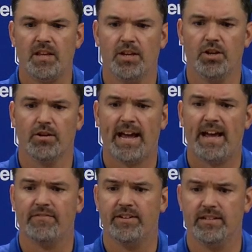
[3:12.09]
to
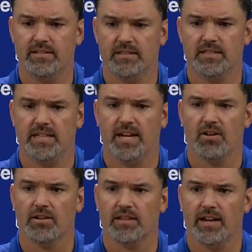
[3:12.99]
have
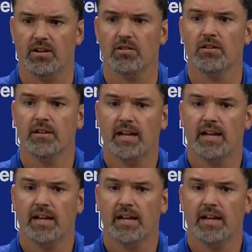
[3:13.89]
D'Eriq there,